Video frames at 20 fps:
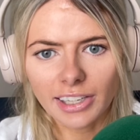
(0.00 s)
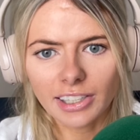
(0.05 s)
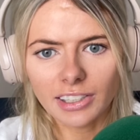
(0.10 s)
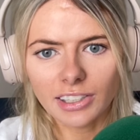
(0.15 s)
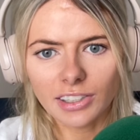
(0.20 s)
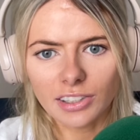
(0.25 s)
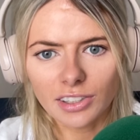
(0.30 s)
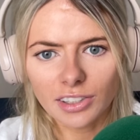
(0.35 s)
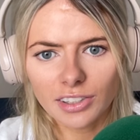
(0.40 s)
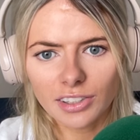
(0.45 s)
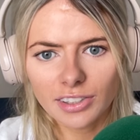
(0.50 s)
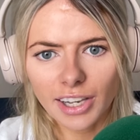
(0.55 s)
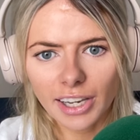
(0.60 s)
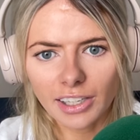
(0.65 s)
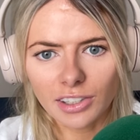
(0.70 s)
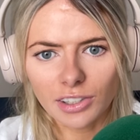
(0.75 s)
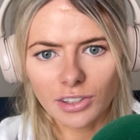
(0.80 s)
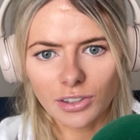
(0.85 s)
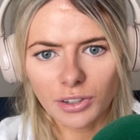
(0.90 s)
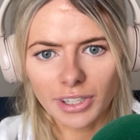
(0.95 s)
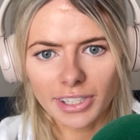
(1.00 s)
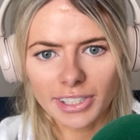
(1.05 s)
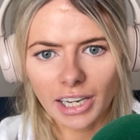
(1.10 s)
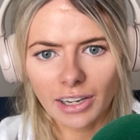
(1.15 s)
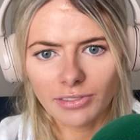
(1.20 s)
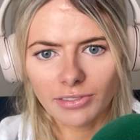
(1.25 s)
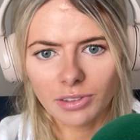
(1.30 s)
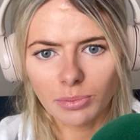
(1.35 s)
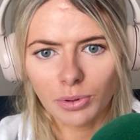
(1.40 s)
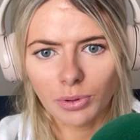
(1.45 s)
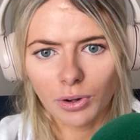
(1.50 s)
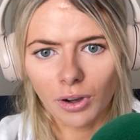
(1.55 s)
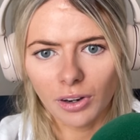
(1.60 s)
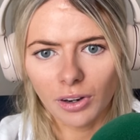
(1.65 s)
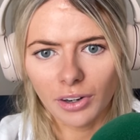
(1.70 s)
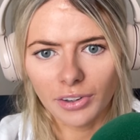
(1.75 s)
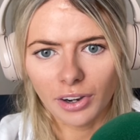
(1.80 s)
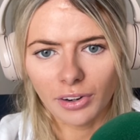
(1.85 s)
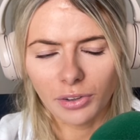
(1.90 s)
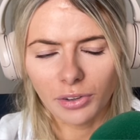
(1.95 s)
second choice after
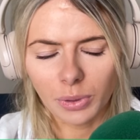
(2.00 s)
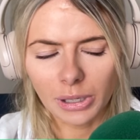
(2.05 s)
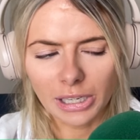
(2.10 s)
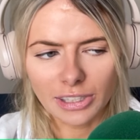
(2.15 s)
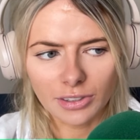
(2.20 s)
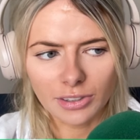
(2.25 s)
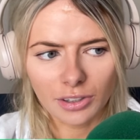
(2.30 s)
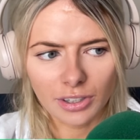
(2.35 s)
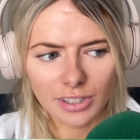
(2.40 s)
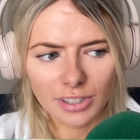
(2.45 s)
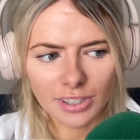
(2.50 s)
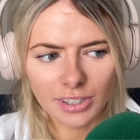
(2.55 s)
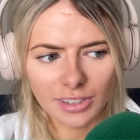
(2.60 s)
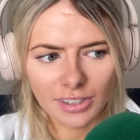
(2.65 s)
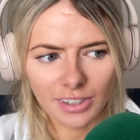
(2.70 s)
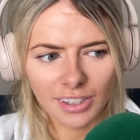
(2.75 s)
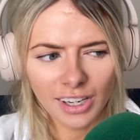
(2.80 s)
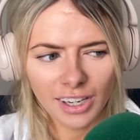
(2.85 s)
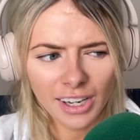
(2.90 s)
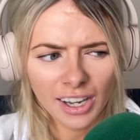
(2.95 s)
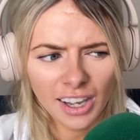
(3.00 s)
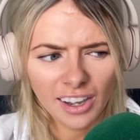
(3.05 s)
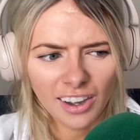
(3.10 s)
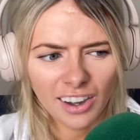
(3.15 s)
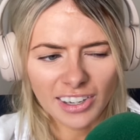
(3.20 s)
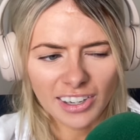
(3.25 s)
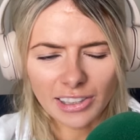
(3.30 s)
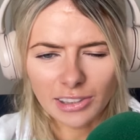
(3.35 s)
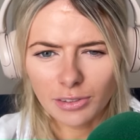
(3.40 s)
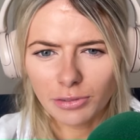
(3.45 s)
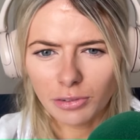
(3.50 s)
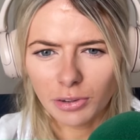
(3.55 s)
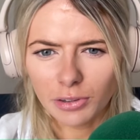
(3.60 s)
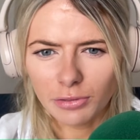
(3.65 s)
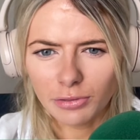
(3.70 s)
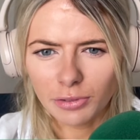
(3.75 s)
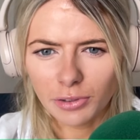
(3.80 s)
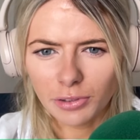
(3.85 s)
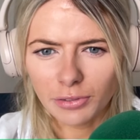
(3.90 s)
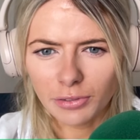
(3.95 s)
Paul and all the Willie's horses, and I think the
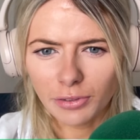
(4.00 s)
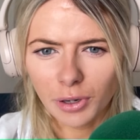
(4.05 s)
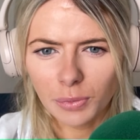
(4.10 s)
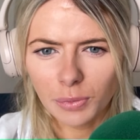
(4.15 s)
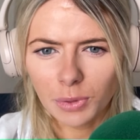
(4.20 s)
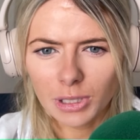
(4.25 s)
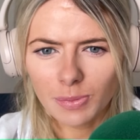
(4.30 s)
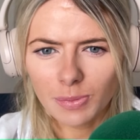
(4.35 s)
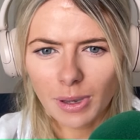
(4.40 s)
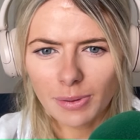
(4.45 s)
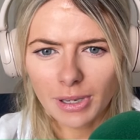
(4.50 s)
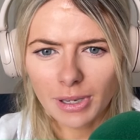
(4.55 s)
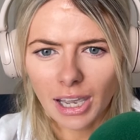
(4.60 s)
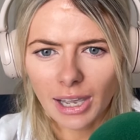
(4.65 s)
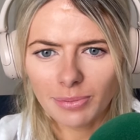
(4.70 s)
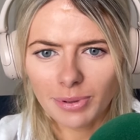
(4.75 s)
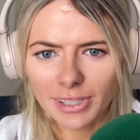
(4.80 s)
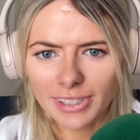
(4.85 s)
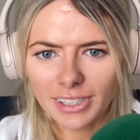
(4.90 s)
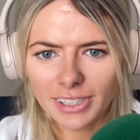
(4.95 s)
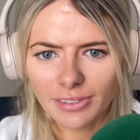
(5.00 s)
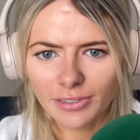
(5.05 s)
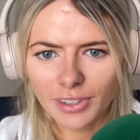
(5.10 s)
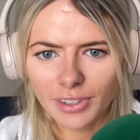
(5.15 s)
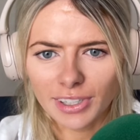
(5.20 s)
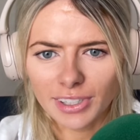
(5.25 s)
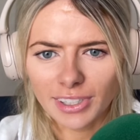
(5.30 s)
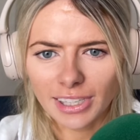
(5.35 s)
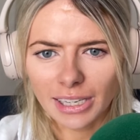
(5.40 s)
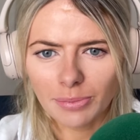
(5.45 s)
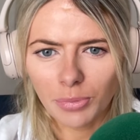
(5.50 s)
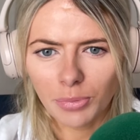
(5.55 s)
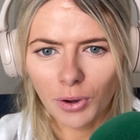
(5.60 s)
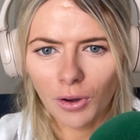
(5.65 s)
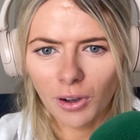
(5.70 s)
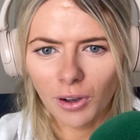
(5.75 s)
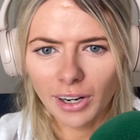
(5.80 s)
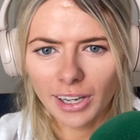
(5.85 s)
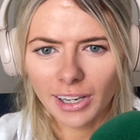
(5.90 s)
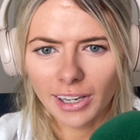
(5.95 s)
fun was maybe a bit different. I think
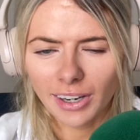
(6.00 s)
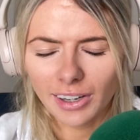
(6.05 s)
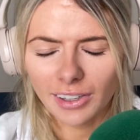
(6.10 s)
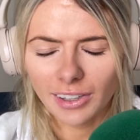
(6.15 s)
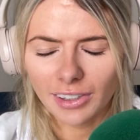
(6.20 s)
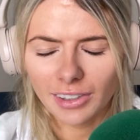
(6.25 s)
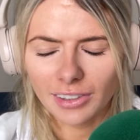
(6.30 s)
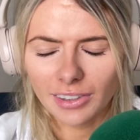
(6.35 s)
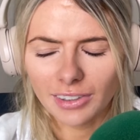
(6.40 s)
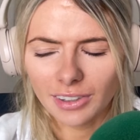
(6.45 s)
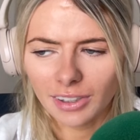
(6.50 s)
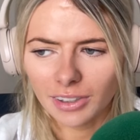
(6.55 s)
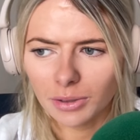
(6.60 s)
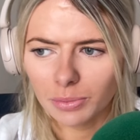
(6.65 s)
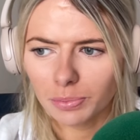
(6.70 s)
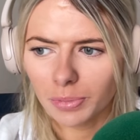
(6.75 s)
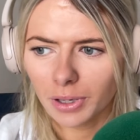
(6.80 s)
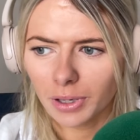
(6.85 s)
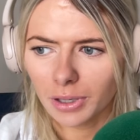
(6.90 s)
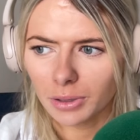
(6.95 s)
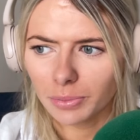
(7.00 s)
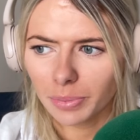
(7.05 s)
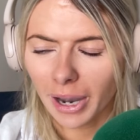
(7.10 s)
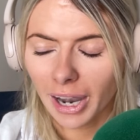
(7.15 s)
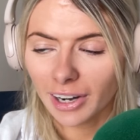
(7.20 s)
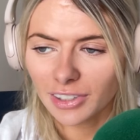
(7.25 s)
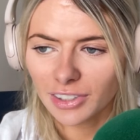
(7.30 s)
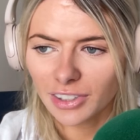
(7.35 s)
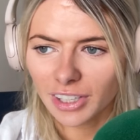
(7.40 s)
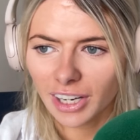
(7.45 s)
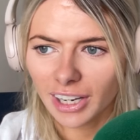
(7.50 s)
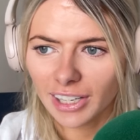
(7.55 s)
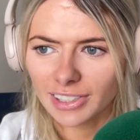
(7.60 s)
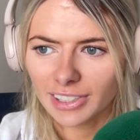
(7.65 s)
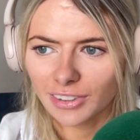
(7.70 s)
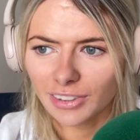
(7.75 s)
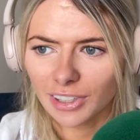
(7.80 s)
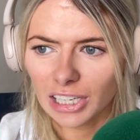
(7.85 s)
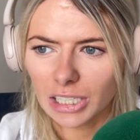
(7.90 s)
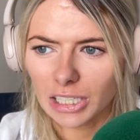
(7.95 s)
Paul or Patrick
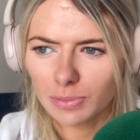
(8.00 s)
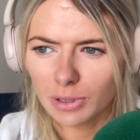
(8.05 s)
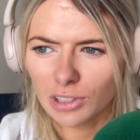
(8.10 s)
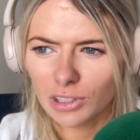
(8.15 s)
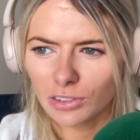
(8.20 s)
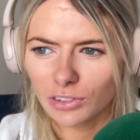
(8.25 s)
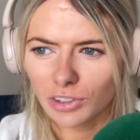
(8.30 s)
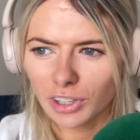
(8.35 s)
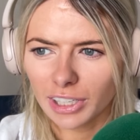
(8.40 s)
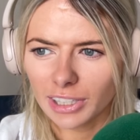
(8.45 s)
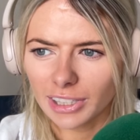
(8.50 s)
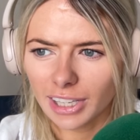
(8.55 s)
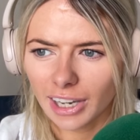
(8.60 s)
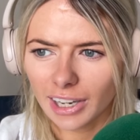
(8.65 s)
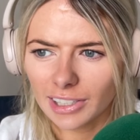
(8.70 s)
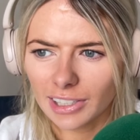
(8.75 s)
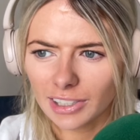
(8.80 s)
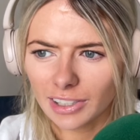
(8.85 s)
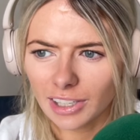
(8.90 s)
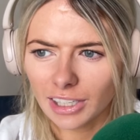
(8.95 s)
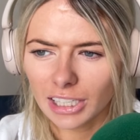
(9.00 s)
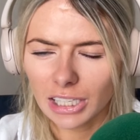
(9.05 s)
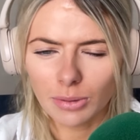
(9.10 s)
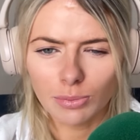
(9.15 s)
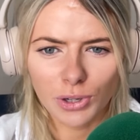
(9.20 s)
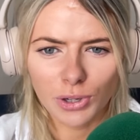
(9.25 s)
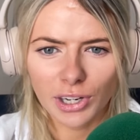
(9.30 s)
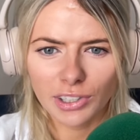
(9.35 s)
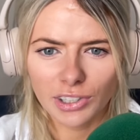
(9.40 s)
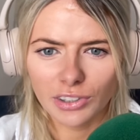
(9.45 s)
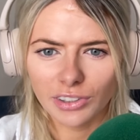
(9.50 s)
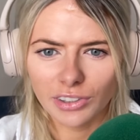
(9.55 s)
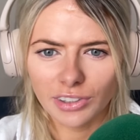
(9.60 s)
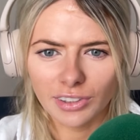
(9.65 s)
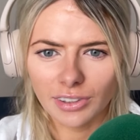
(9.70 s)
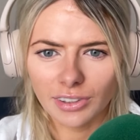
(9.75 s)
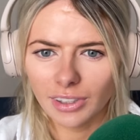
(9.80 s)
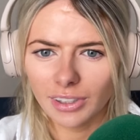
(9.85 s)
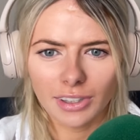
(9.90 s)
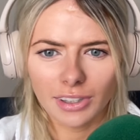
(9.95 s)
has an arrangement to ride that. I think he bred her,
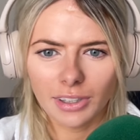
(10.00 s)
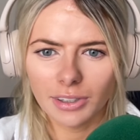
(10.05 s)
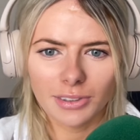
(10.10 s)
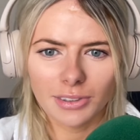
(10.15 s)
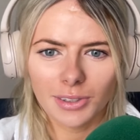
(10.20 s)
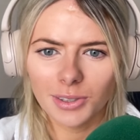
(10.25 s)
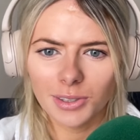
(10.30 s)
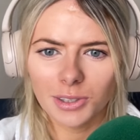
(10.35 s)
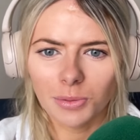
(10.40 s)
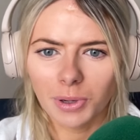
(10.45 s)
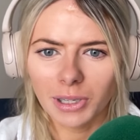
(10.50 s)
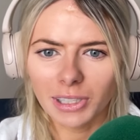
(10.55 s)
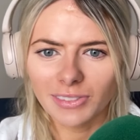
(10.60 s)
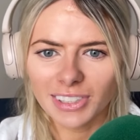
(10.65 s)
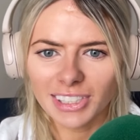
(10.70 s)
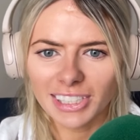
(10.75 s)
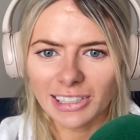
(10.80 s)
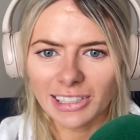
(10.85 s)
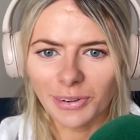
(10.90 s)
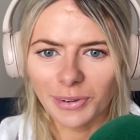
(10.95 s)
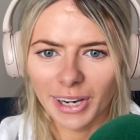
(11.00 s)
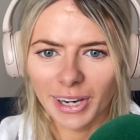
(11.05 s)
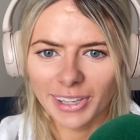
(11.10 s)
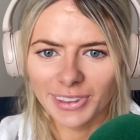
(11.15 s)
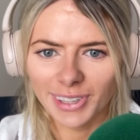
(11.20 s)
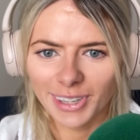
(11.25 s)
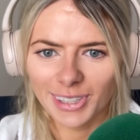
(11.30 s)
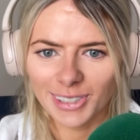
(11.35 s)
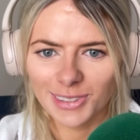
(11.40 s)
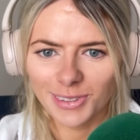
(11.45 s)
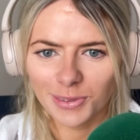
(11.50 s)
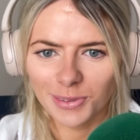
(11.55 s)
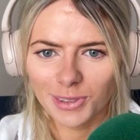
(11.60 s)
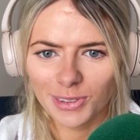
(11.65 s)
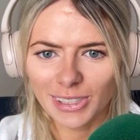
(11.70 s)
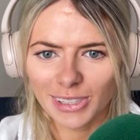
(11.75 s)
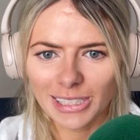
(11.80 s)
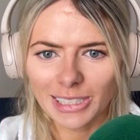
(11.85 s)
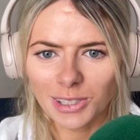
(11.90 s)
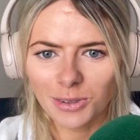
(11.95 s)
and there's some kind of a deal going on there. So I
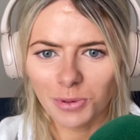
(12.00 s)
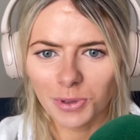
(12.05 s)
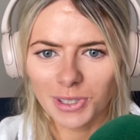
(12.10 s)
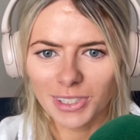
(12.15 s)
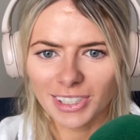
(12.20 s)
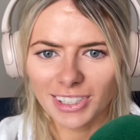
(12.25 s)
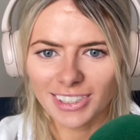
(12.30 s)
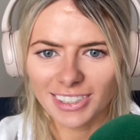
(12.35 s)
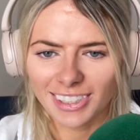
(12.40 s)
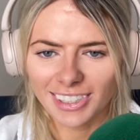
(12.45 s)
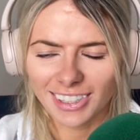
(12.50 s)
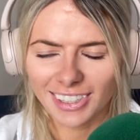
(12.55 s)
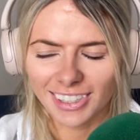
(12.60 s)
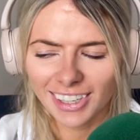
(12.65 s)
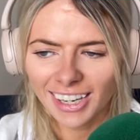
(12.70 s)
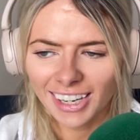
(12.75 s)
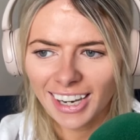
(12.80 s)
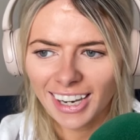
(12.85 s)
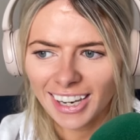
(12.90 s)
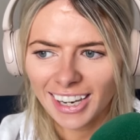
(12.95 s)
wouldn't read too much into